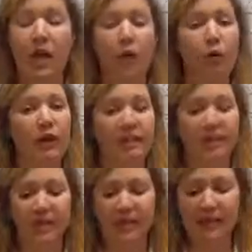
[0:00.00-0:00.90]
Well, it
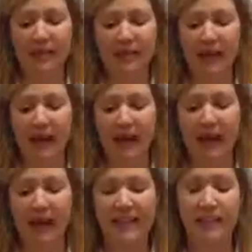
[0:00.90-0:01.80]
teaches us
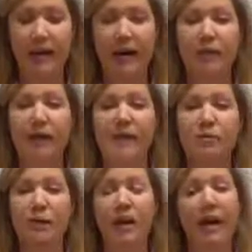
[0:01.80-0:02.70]
that as Americans,
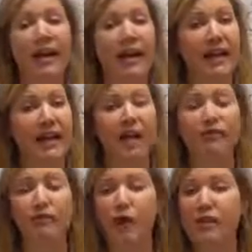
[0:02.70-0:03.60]
we're not getting enough
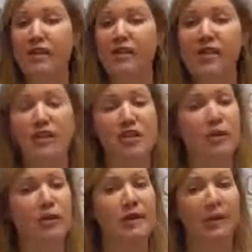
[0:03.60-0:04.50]
fruits and
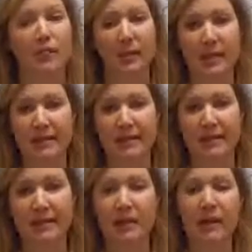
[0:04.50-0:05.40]
vegetables and beans.